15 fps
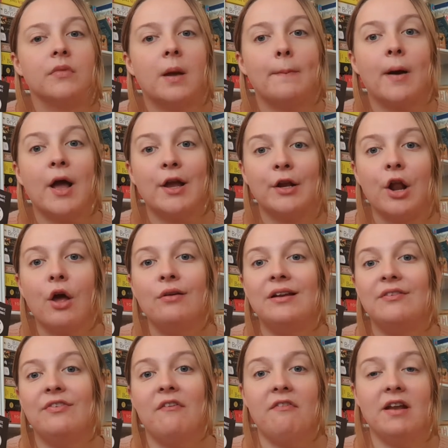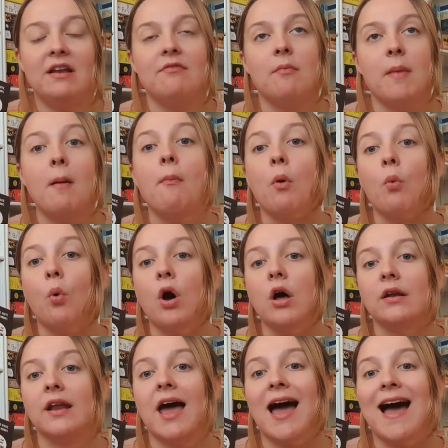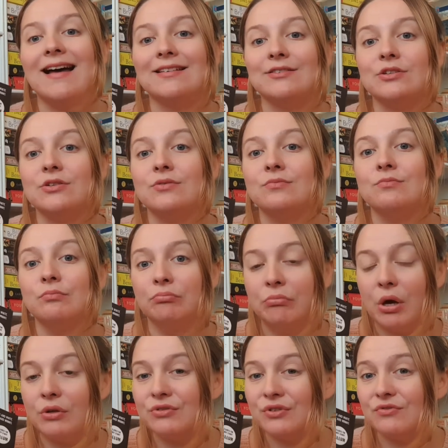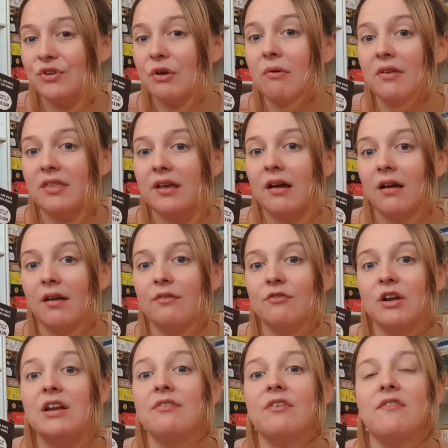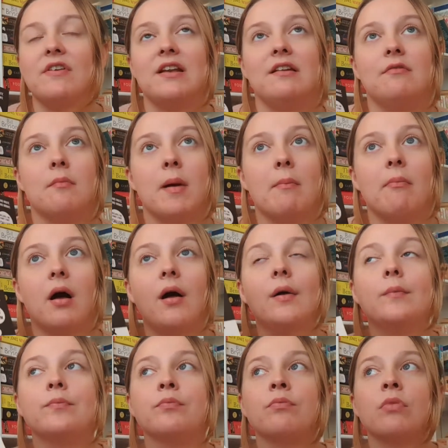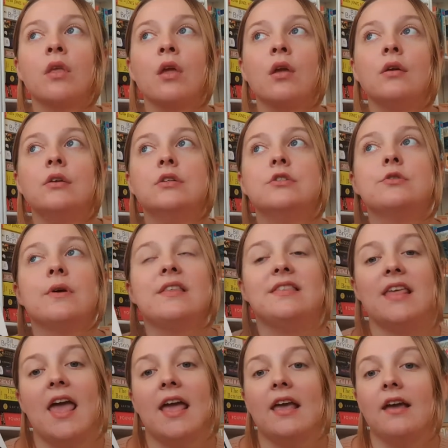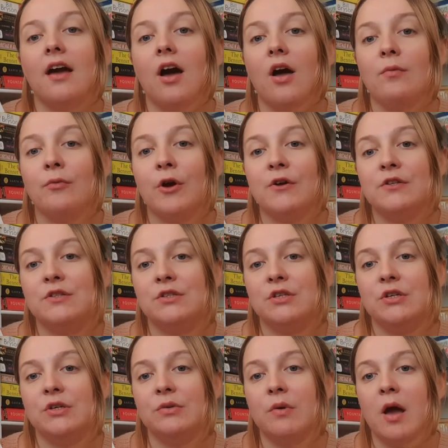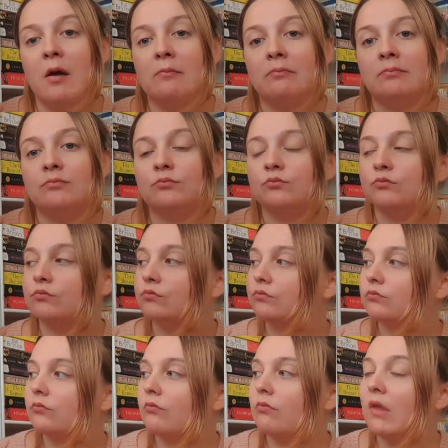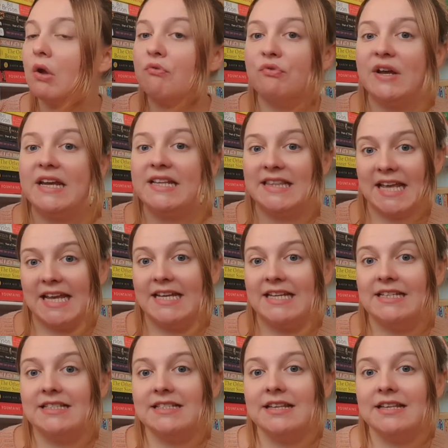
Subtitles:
I can only vividly remember one, and most of two I think I can really vividly remember. So I think I'm going to reread these.